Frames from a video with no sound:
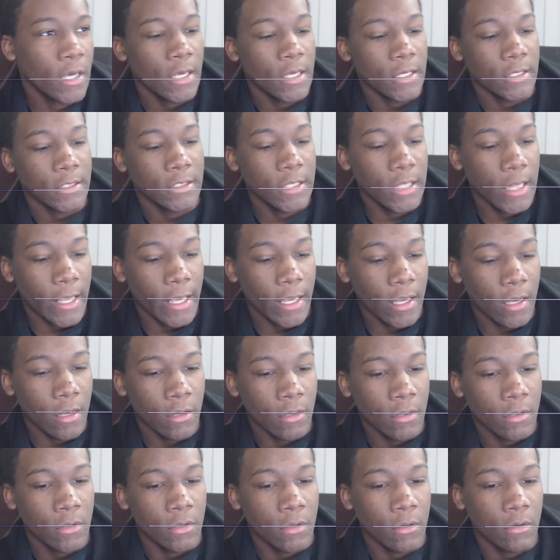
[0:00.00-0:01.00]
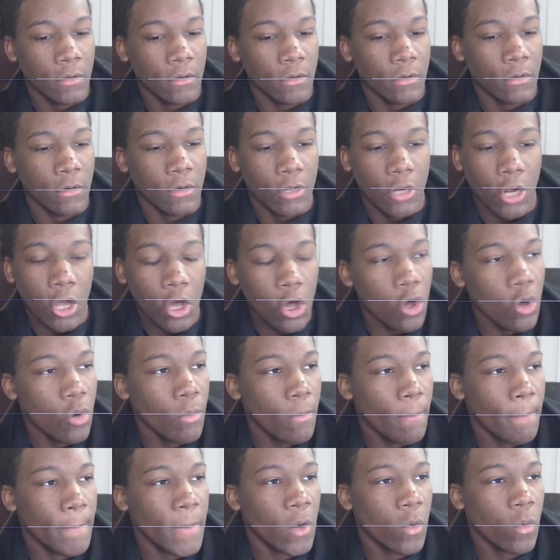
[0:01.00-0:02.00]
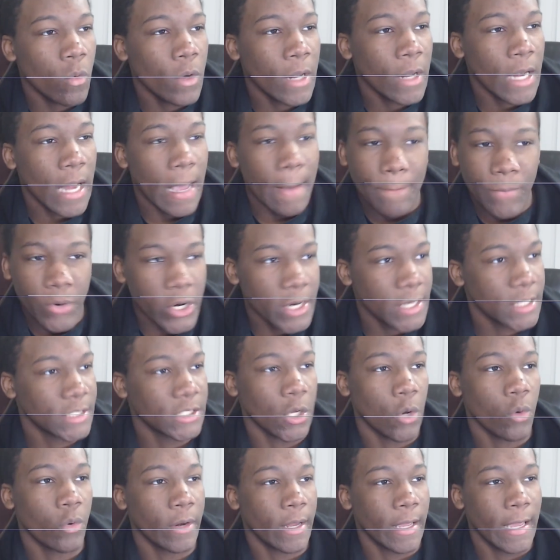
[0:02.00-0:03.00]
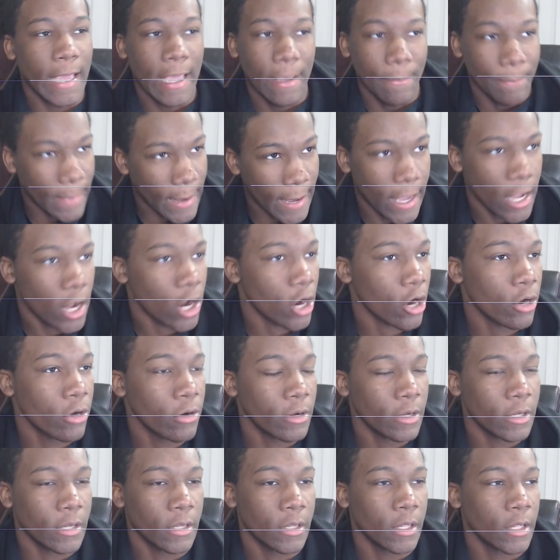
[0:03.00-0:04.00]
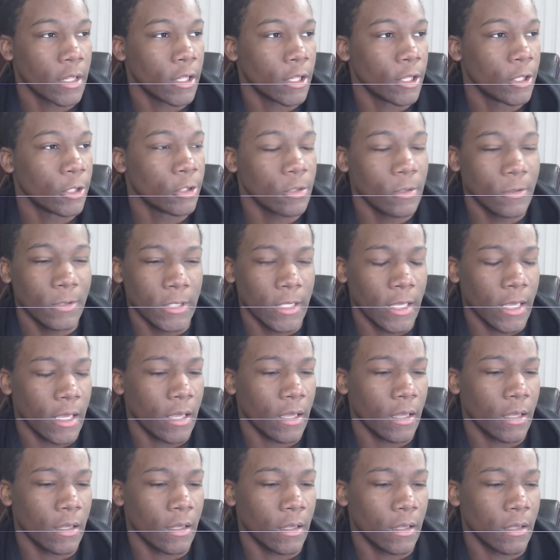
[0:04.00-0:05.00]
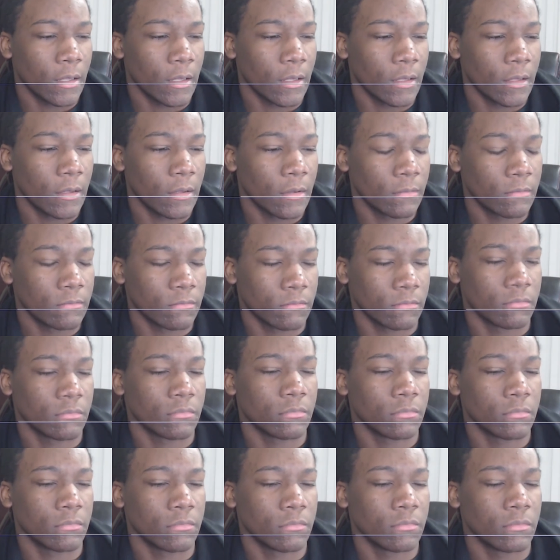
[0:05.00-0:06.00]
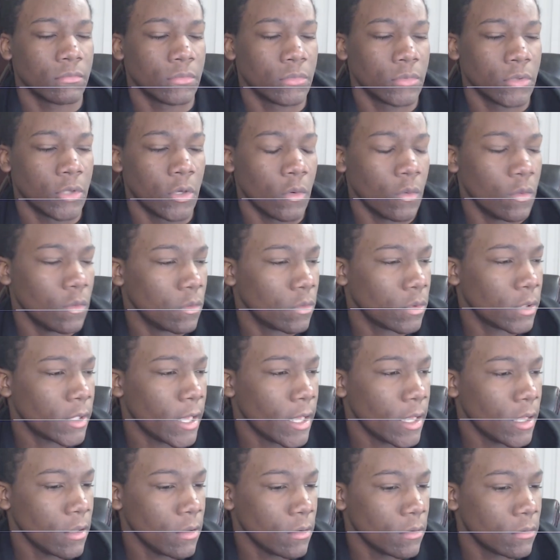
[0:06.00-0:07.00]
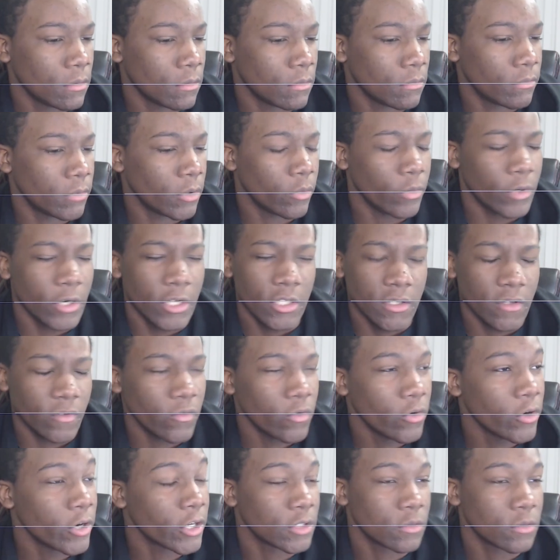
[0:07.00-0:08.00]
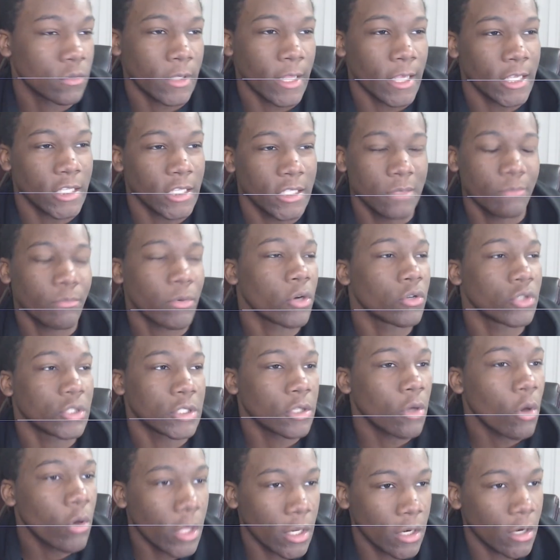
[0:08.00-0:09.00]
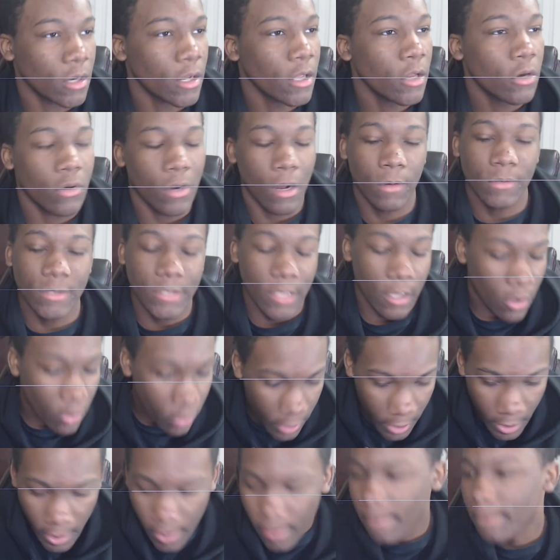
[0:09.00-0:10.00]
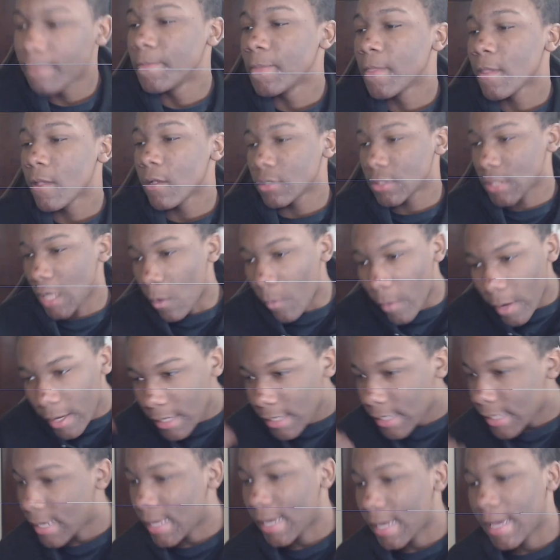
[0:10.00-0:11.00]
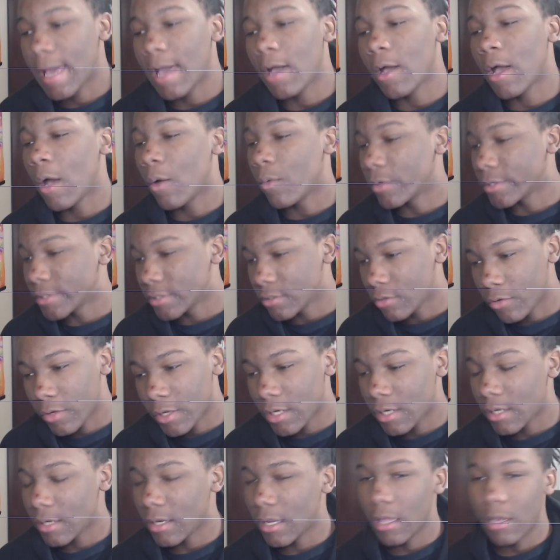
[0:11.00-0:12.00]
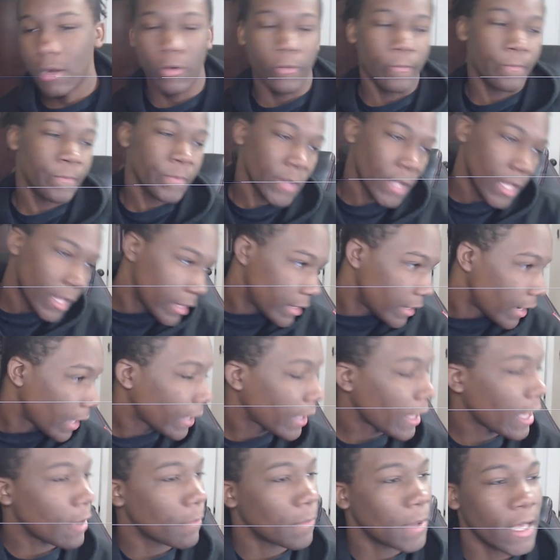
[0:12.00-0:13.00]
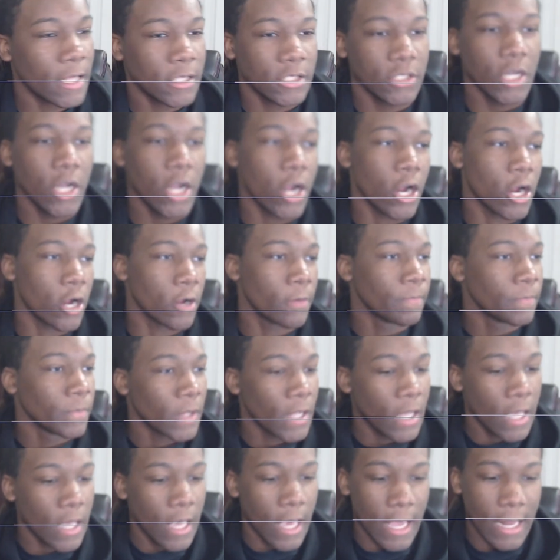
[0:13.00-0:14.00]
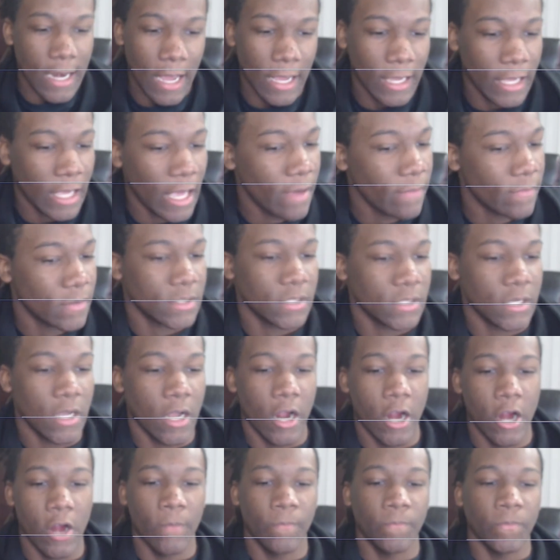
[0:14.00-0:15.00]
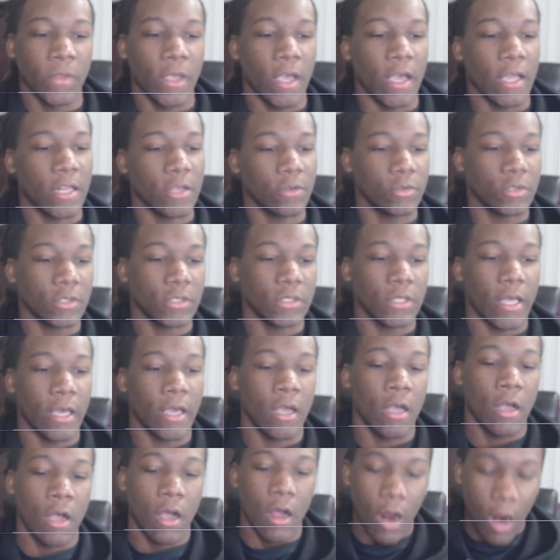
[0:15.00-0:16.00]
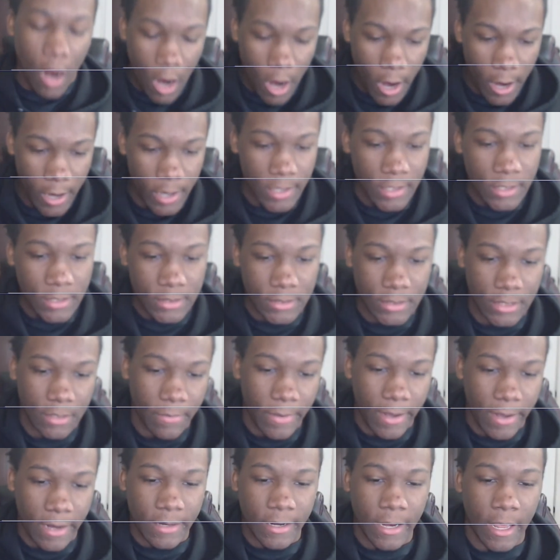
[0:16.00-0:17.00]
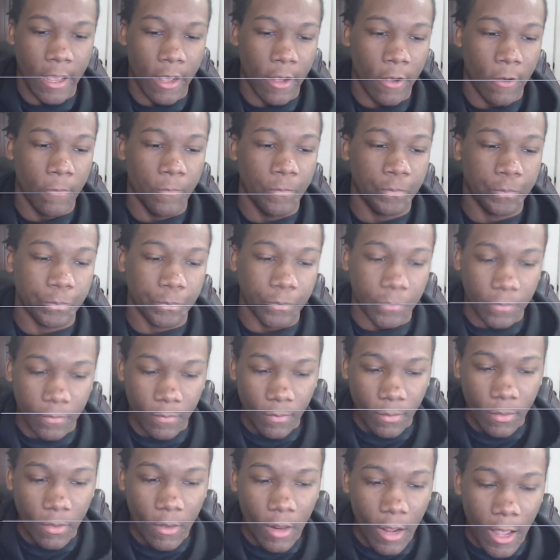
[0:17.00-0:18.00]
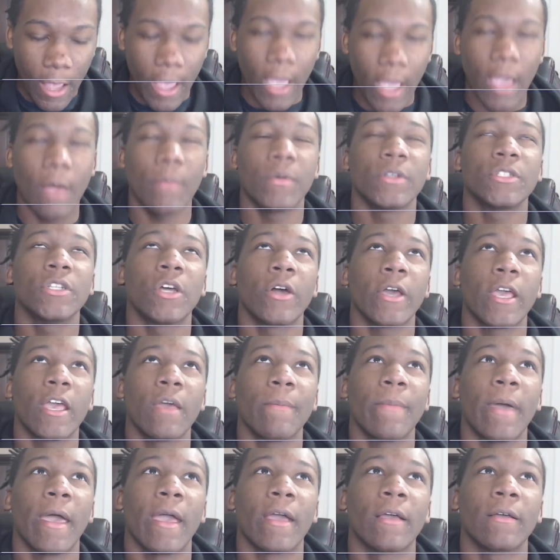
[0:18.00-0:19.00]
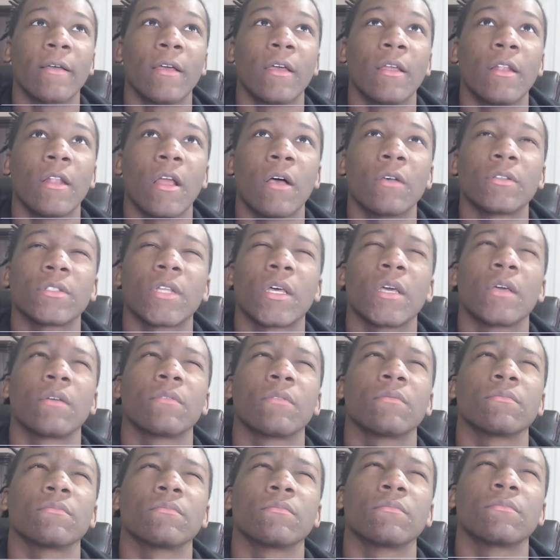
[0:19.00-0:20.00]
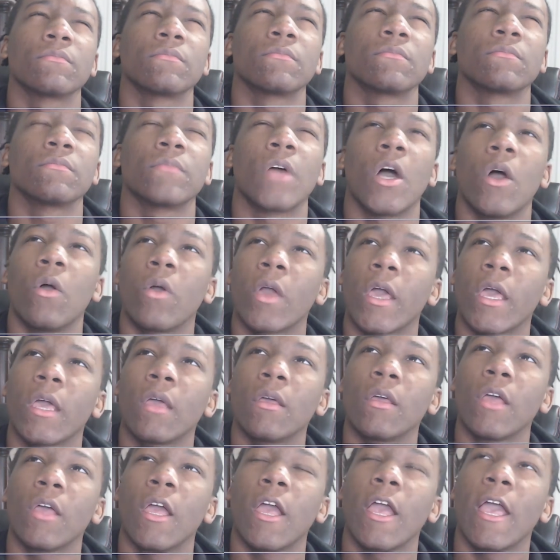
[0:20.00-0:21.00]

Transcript: She like, no, but when I press on it, it might hurt. So I was like, okay, but what is it for? She was like, bro, just go get a needle. I was like, okay. So I went to go get a needle, and I came back to her, and I gave it to her. And then she was like, all right, sit back down and put your head back. I was like, okay.